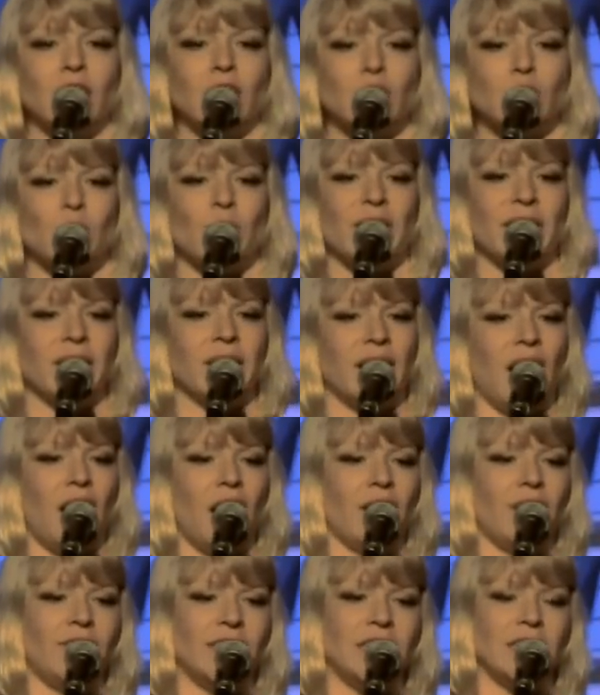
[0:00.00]
with
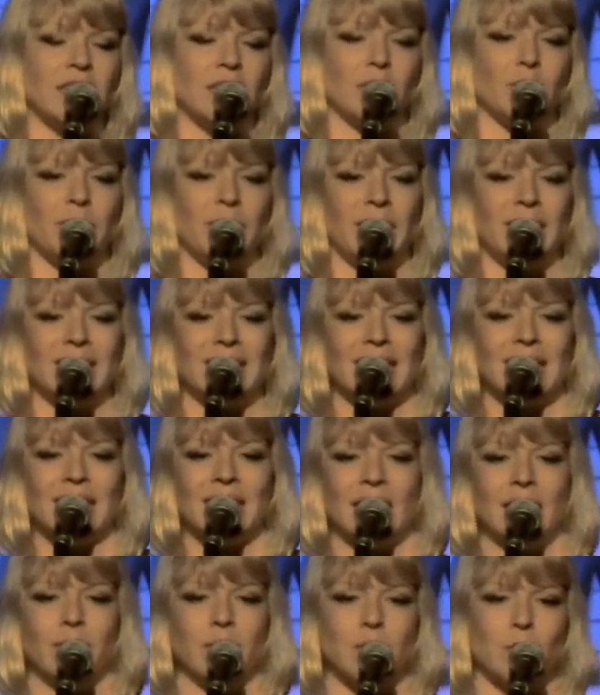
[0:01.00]
half a dozen piercings,
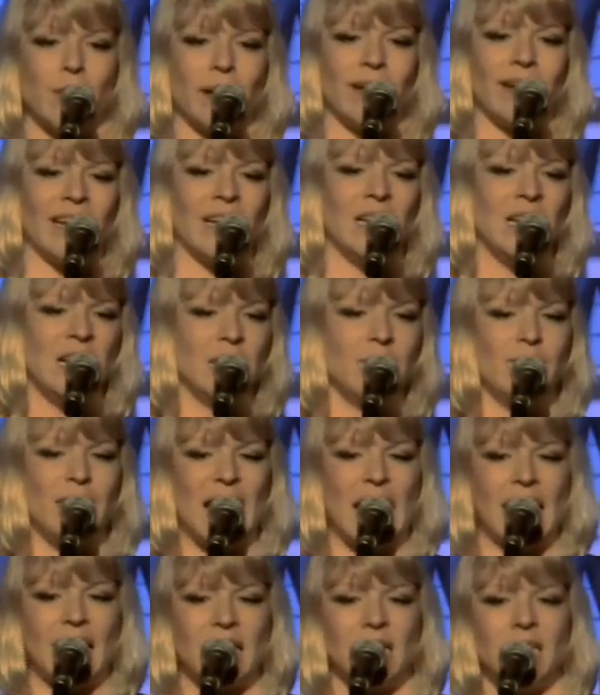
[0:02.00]
and he was wearing
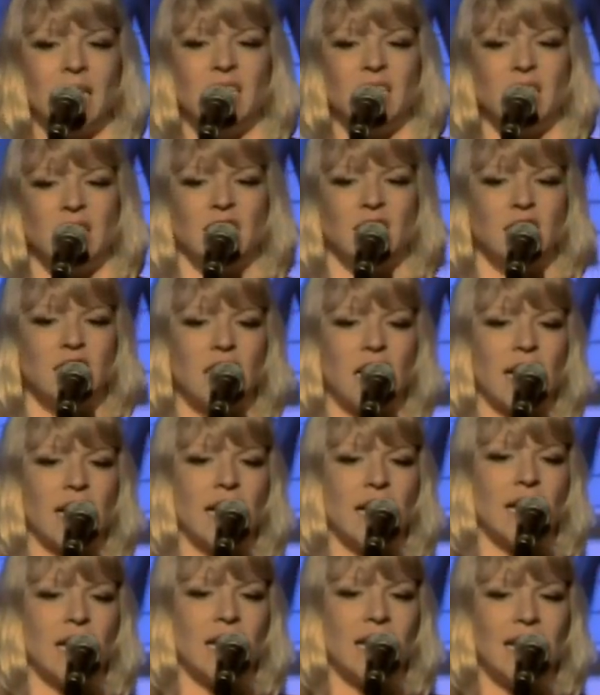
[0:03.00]
black,
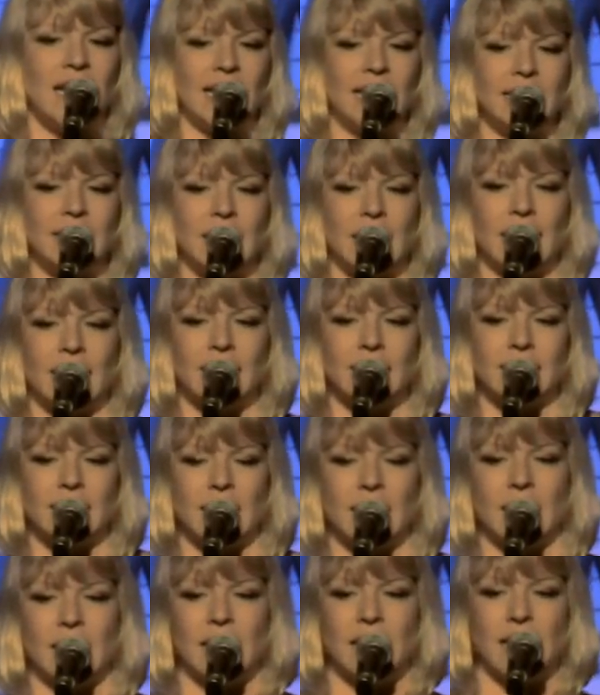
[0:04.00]
shiny latex,
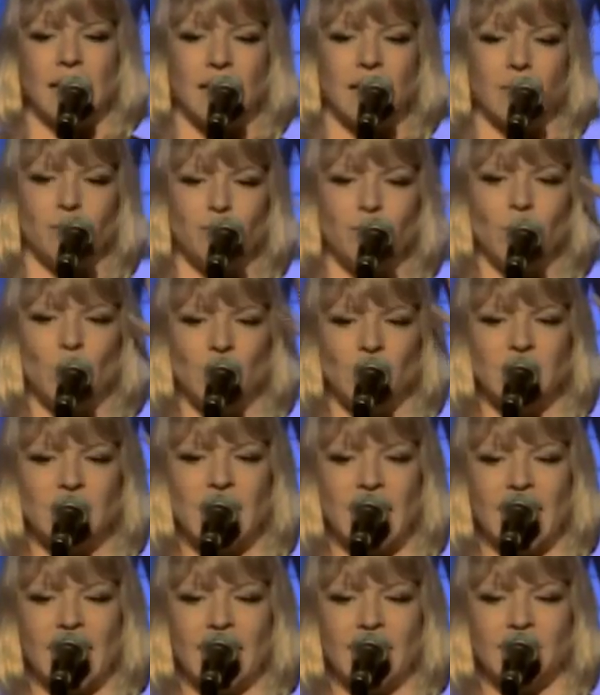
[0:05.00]
and he had a bald
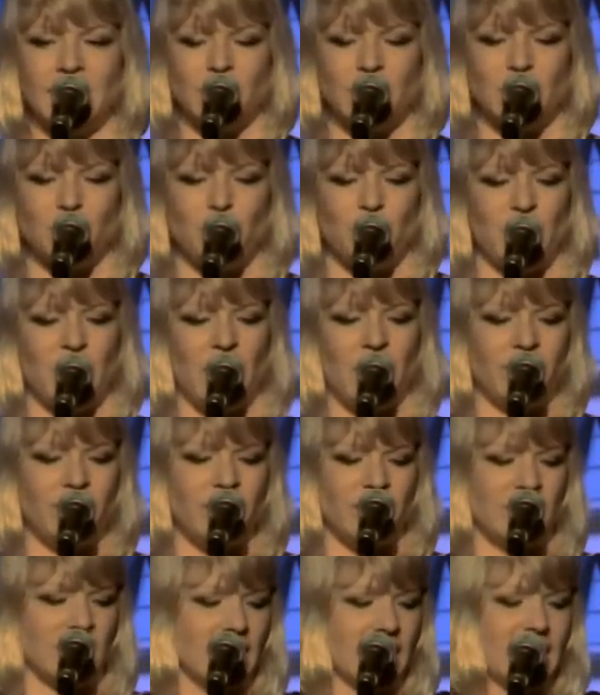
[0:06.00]
head, and it was buff
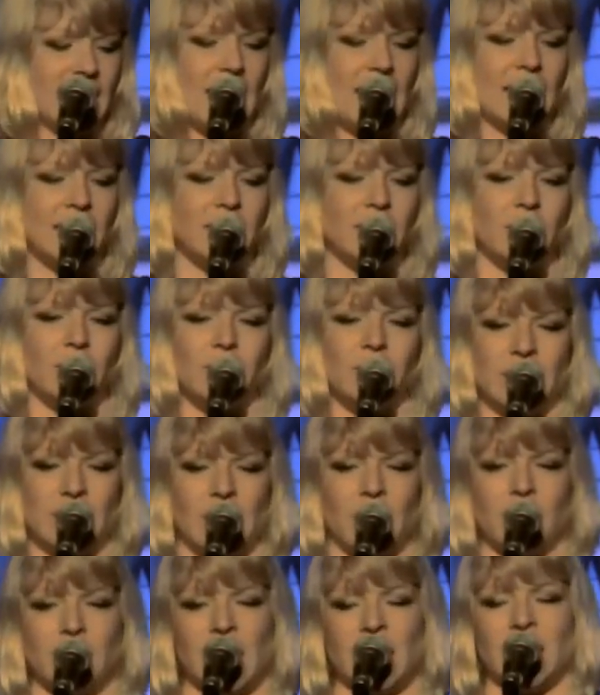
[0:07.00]
and tattoos, and
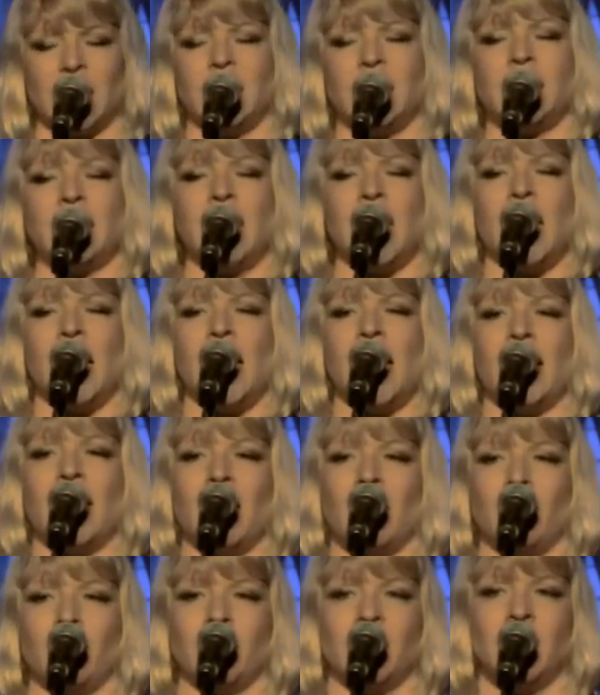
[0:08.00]
I was like,
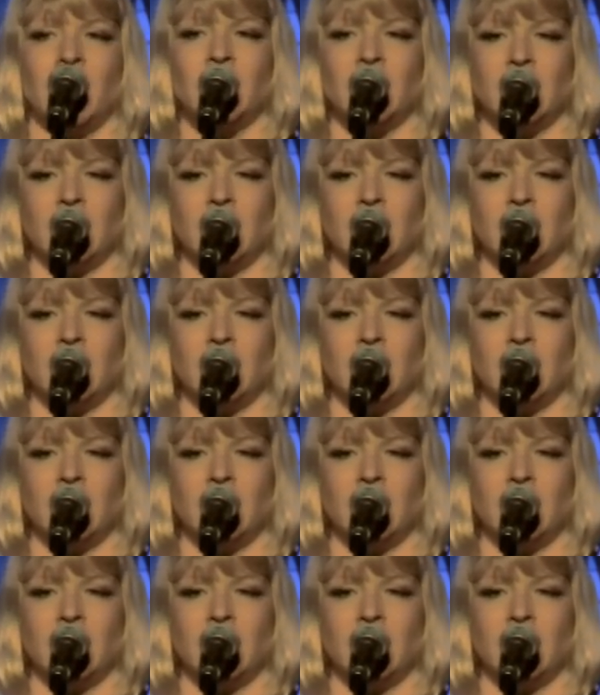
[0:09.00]
damn, this